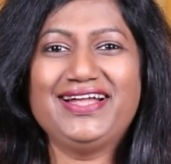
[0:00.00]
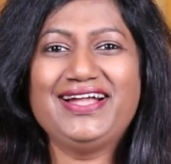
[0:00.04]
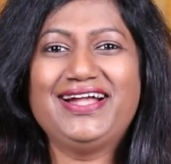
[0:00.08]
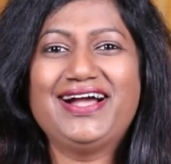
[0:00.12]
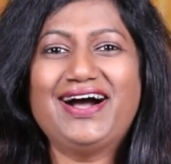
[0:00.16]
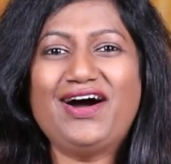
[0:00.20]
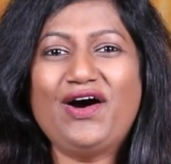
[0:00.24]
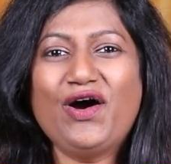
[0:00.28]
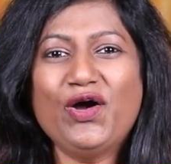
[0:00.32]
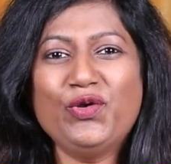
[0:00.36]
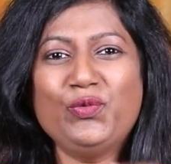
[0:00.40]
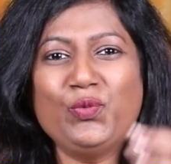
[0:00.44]

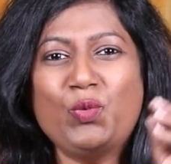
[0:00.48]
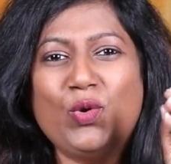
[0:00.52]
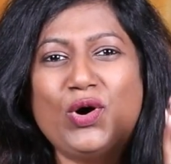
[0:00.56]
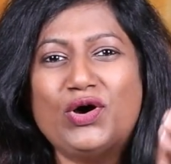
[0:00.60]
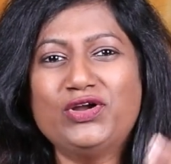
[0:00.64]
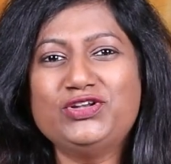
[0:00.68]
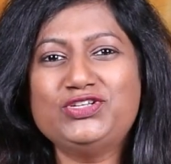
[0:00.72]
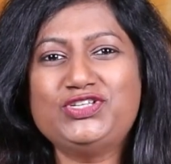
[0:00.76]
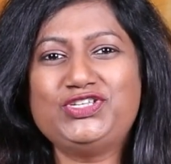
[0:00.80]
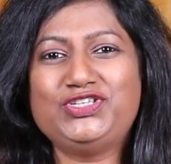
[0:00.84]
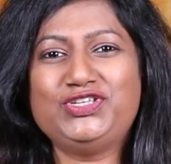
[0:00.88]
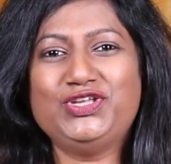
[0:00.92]
God
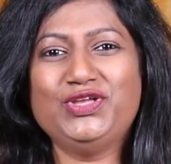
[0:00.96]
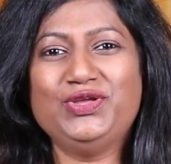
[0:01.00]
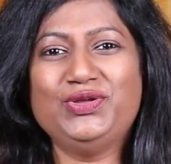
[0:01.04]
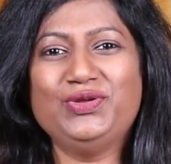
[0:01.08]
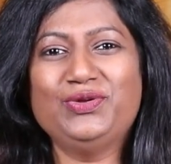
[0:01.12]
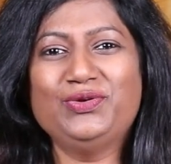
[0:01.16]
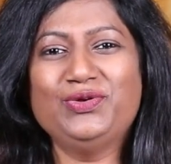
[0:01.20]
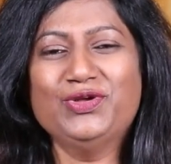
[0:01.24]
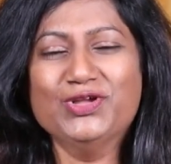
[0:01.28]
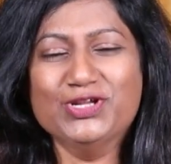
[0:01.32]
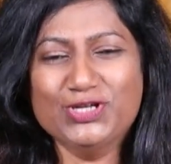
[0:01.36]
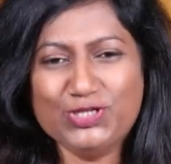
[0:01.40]
wants
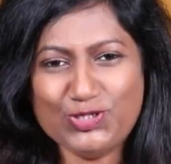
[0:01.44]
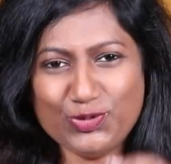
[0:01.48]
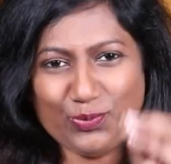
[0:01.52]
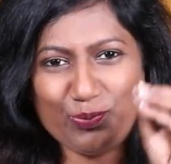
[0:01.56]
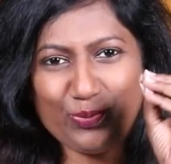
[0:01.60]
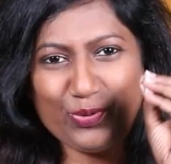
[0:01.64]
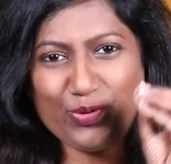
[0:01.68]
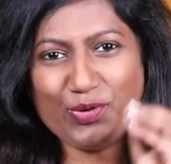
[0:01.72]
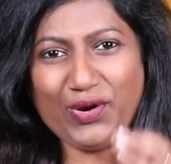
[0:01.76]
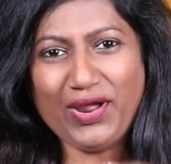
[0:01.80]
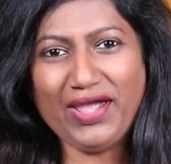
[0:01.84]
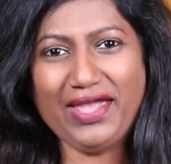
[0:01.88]
you to
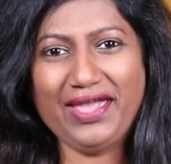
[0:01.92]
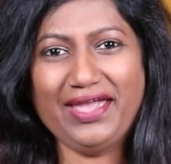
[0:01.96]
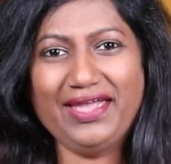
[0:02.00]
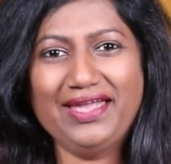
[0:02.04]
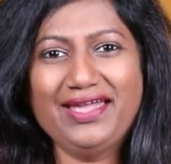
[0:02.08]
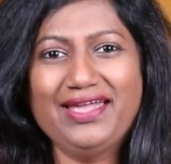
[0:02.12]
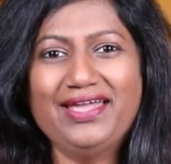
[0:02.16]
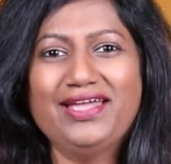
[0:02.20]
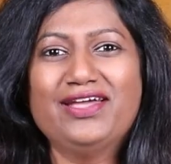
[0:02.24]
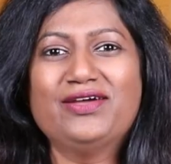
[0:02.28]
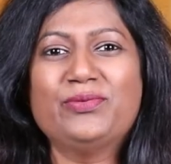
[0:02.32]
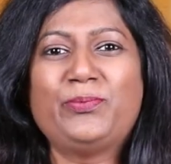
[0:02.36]
pray.
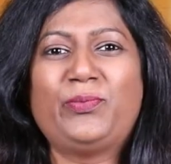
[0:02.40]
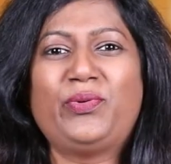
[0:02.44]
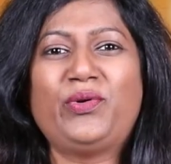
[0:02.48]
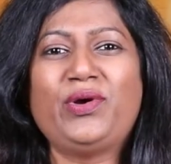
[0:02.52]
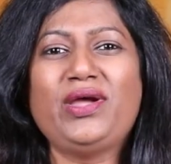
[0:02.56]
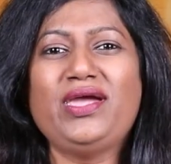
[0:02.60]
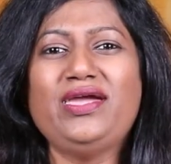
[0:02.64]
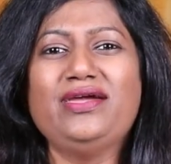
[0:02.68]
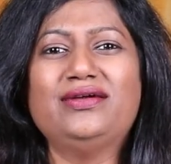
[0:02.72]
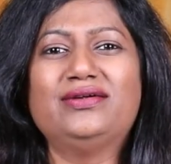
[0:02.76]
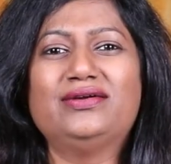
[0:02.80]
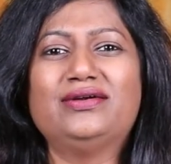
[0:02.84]

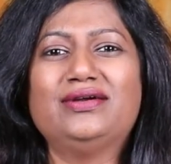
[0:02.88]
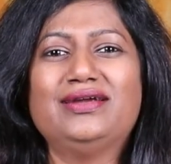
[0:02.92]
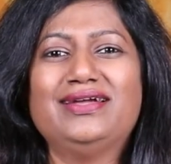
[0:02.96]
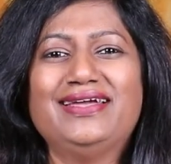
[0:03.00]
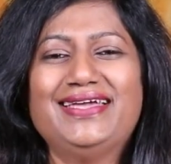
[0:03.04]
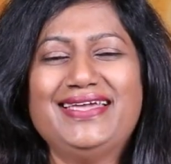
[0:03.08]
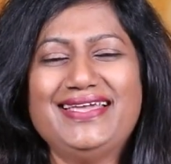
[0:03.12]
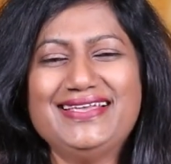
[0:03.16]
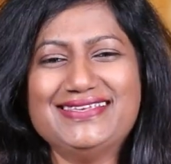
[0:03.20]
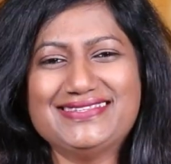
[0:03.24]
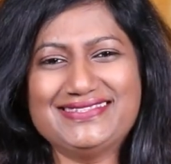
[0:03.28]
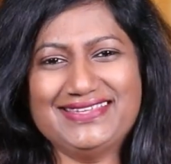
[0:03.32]
Prayer
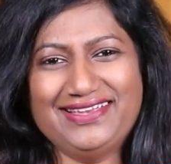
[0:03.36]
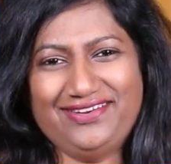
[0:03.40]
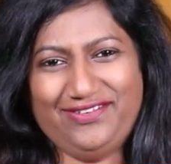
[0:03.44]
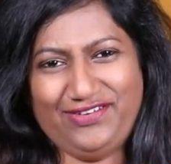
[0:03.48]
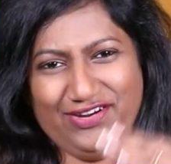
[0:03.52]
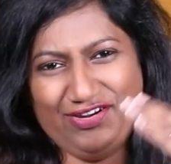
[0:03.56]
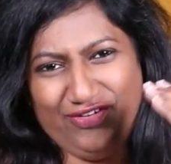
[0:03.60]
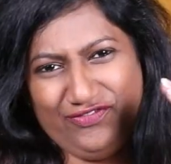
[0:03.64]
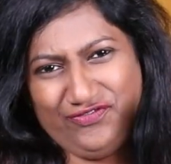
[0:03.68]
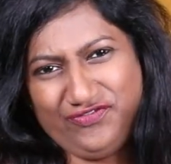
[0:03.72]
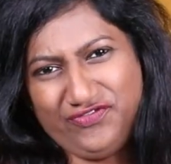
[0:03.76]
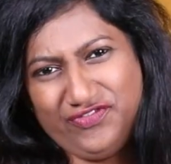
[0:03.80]
is a
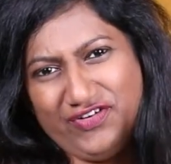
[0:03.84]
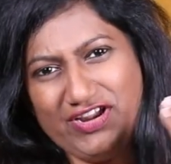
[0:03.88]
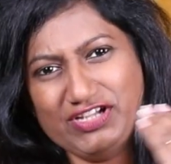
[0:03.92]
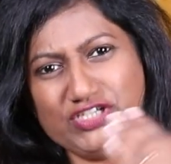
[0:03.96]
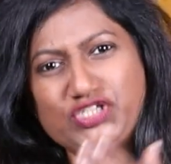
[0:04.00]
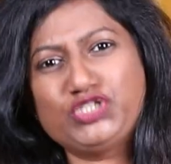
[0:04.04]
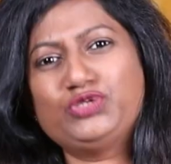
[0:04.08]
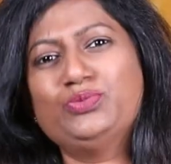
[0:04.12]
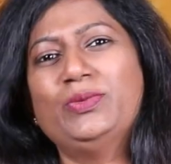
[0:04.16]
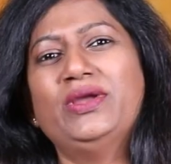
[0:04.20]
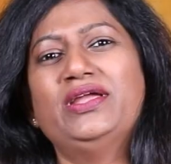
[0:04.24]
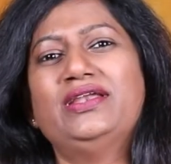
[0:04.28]

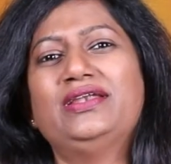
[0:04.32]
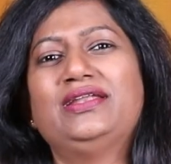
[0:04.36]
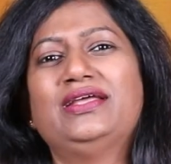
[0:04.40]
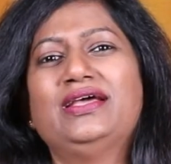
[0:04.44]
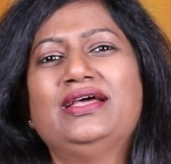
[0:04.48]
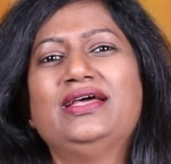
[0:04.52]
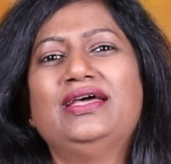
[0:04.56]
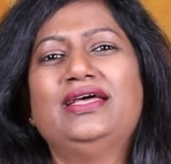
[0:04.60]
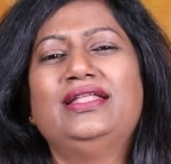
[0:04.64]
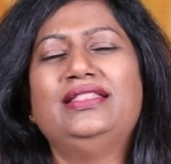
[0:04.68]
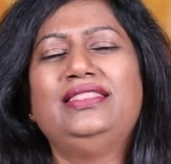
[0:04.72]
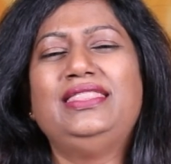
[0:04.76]
refreshment.
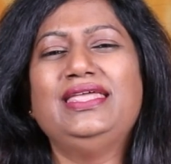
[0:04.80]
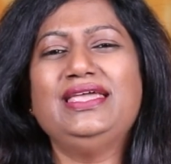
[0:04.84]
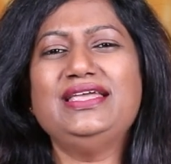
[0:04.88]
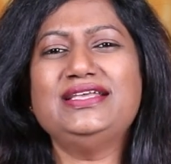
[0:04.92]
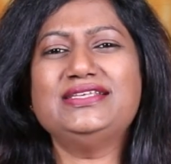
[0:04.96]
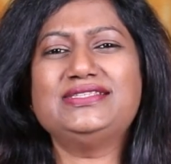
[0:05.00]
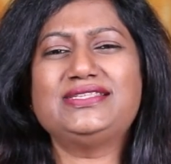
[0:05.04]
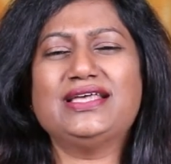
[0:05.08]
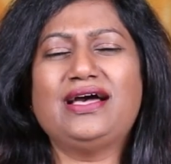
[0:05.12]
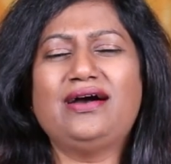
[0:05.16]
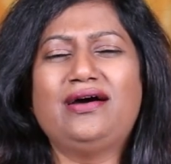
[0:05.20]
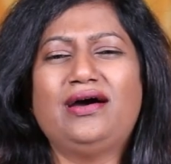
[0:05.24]

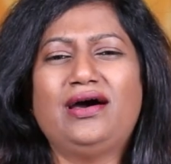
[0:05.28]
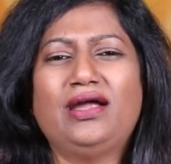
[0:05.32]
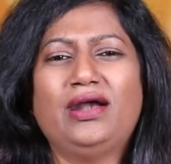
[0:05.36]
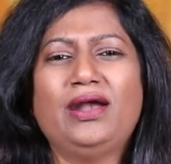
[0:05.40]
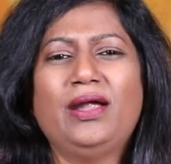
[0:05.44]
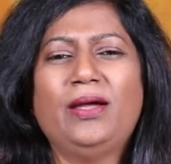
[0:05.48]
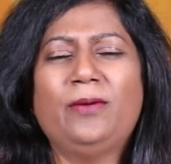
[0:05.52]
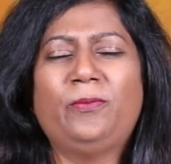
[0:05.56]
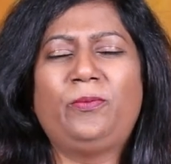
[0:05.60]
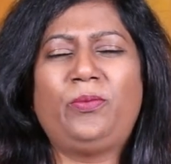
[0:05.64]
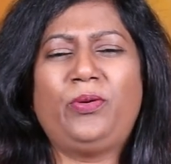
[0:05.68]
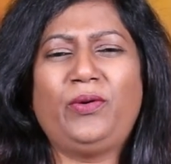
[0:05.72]
These are
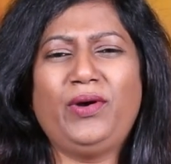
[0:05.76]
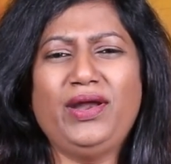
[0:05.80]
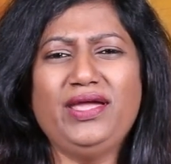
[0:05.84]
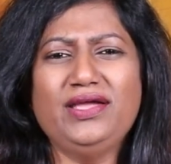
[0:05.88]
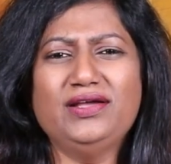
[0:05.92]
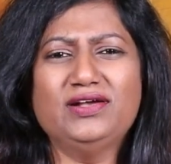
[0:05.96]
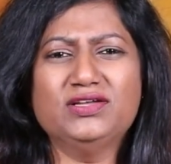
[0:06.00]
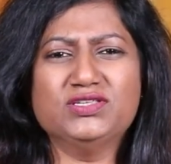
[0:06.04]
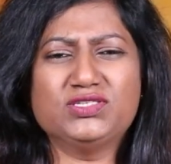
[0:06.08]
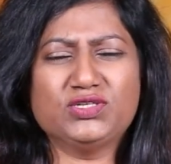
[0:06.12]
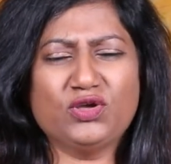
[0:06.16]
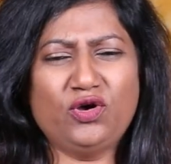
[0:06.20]

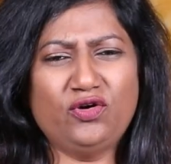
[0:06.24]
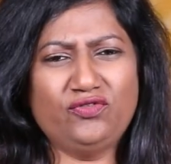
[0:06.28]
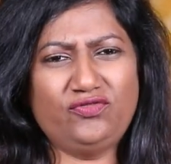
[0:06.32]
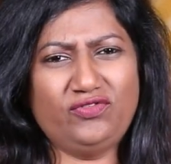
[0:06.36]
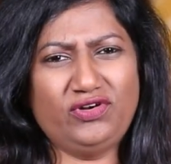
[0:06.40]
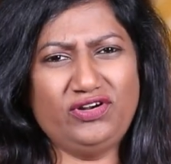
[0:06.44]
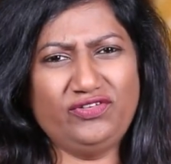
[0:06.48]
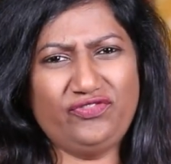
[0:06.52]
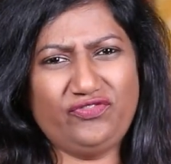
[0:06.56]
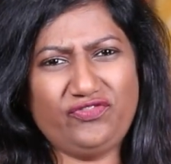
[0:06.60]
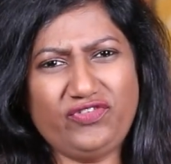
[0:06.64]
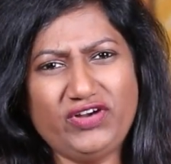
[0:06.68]
prayers of
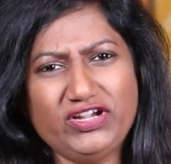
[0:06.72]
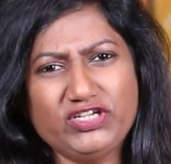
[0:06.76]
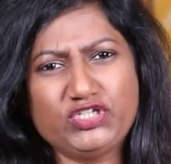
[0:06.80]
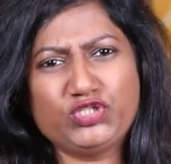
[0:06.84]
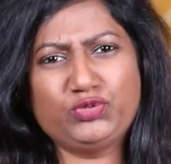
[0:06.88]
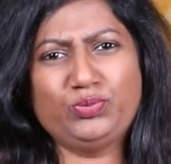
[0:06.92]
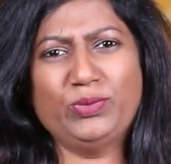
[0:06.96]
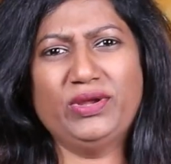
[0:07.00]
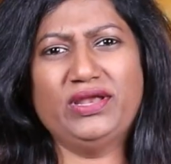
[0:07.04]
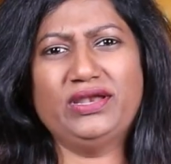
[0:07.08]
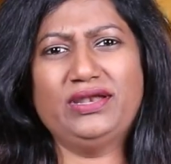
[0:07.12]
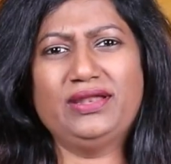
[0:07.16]

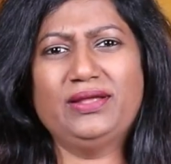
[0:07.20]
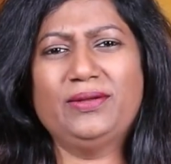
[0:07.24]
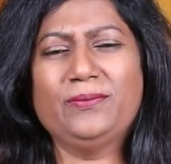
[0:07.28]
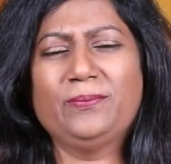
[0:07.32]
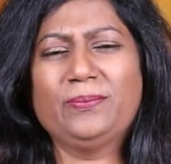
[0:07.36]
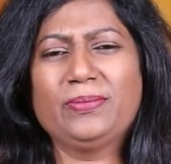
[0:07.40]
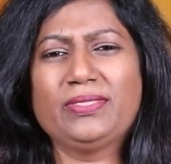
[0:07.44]
refreshment.